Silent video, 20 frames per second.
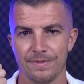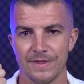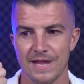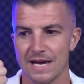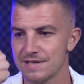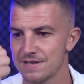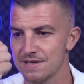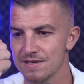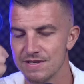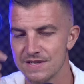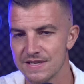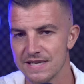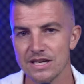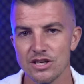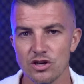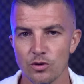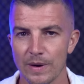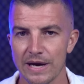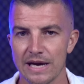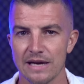That's
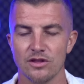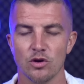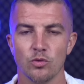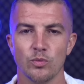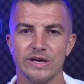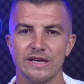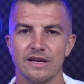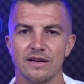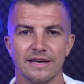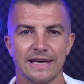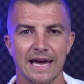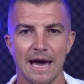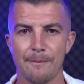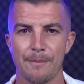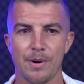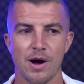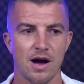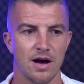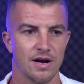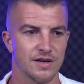insinuating that we can
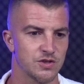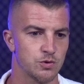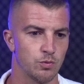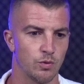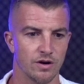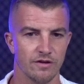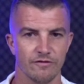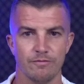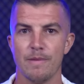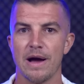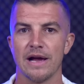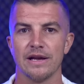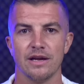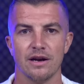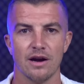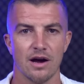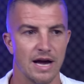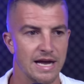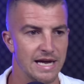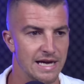get past one of Man
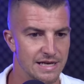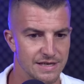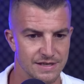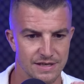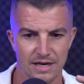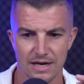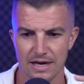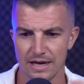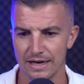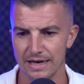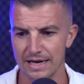United,